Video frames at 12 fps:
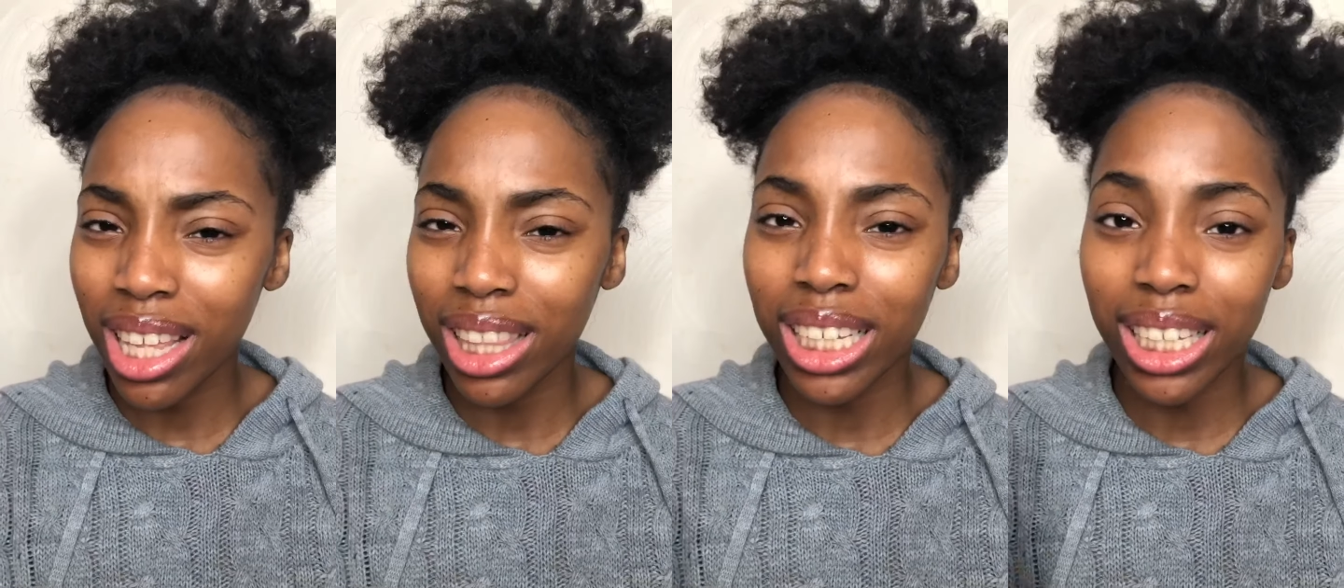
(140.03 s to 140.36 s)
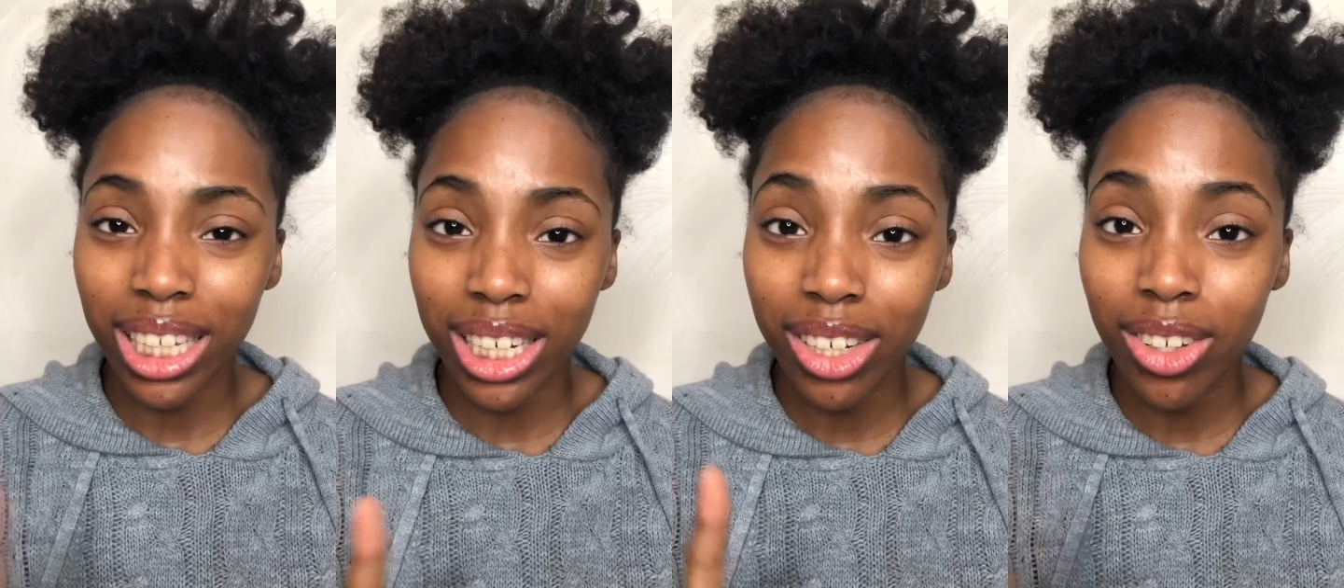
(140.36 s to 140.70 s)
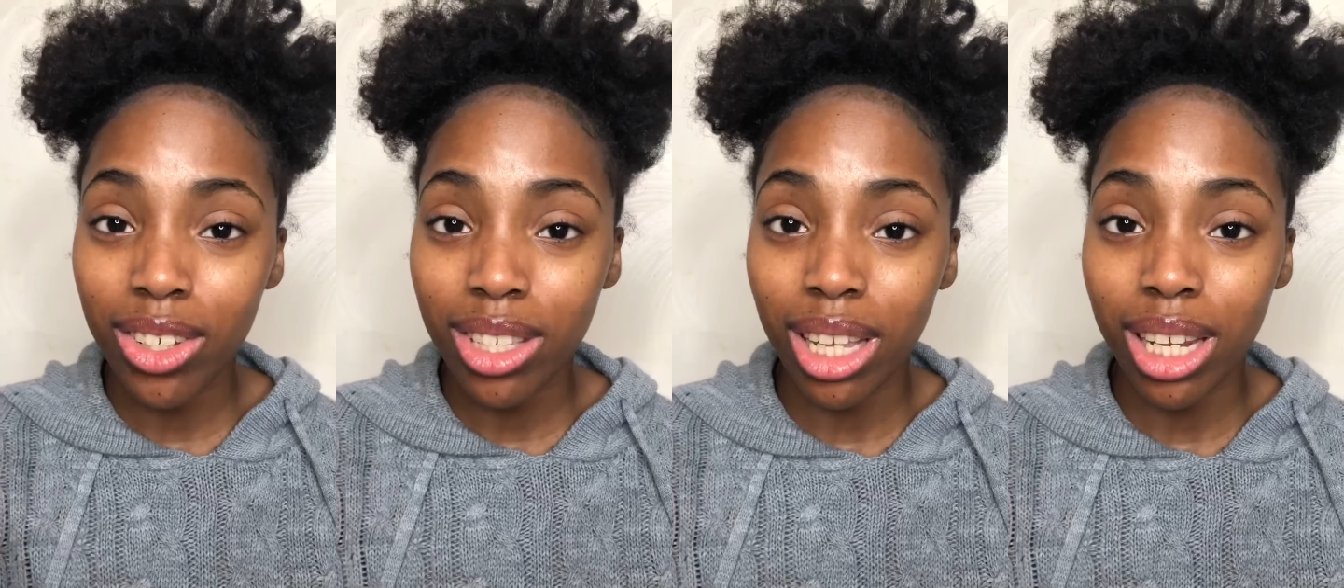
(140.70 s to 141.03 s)
that the
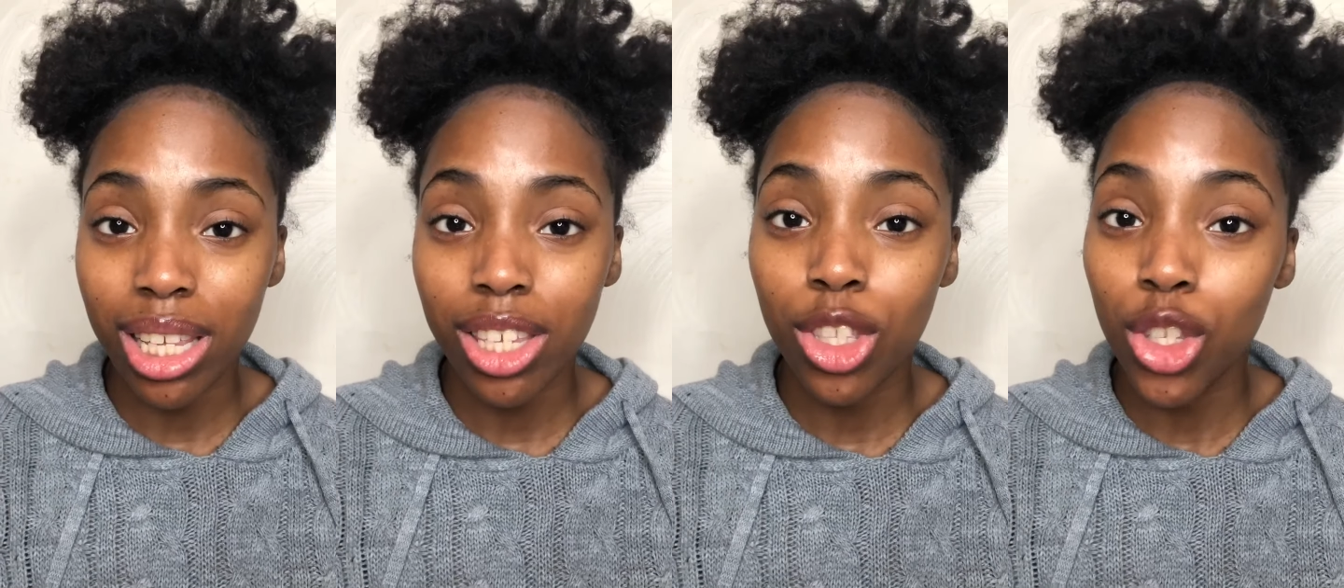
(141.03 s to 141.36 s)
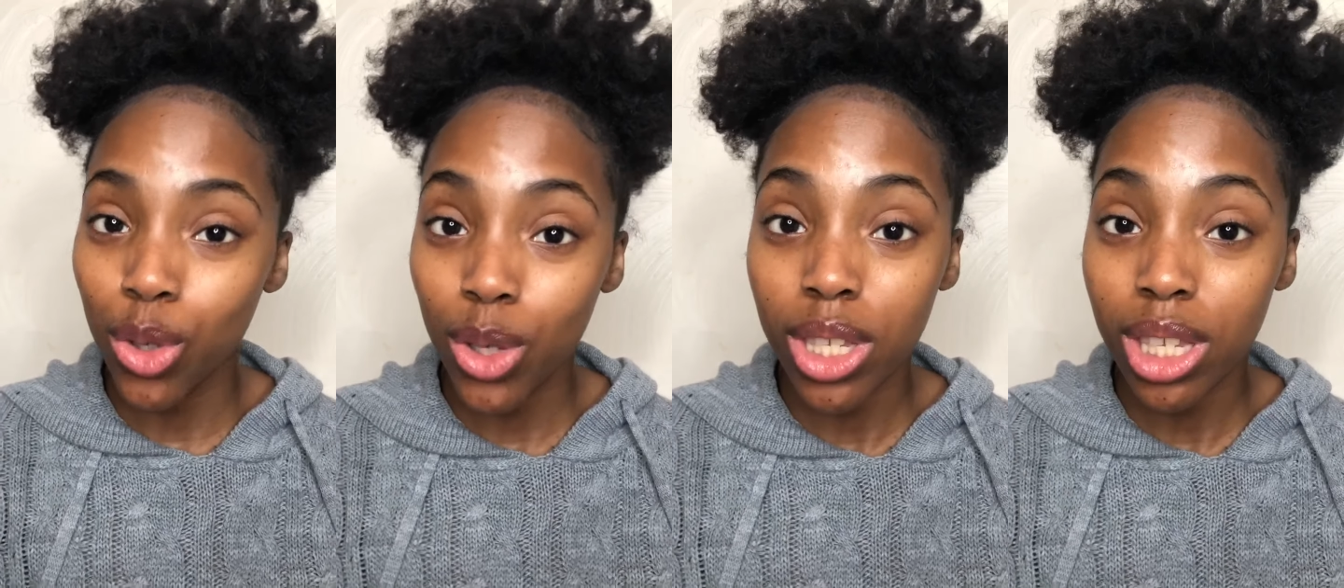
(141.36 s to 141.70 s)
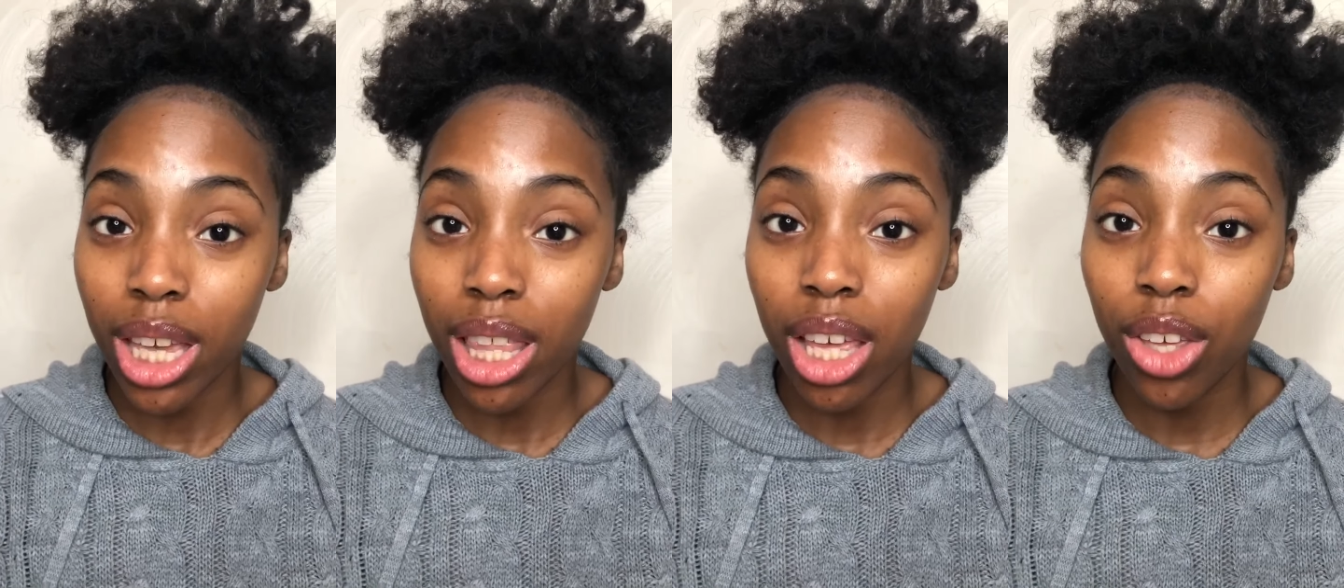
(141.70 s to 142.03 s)
clinical studies do
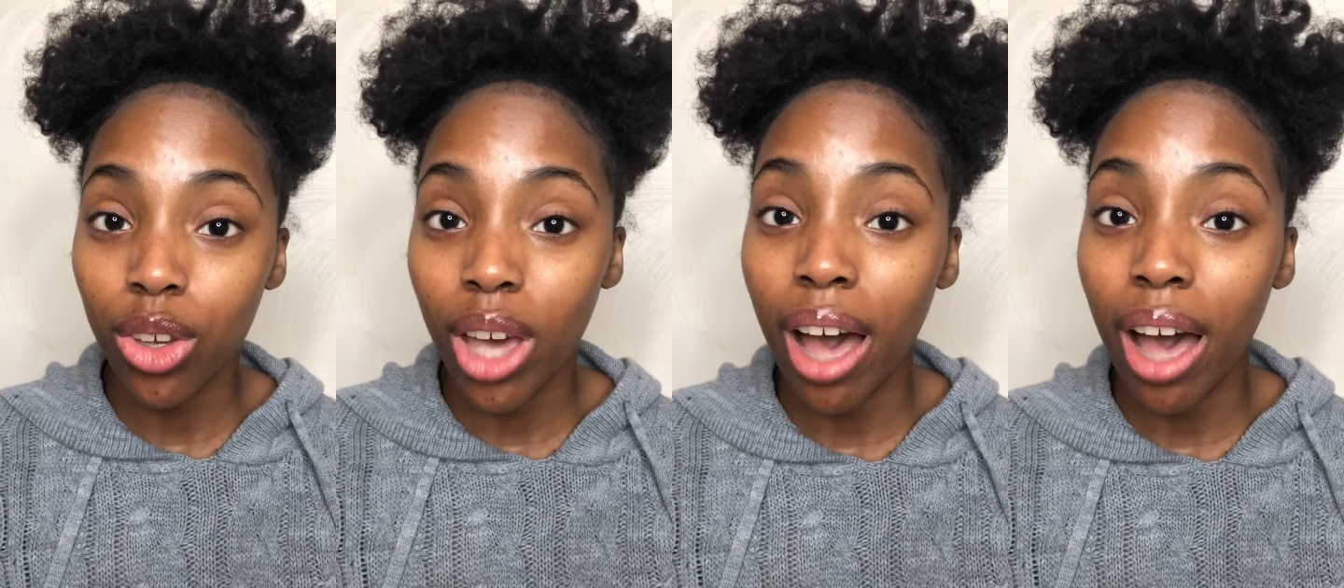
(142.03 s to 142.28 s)
say that you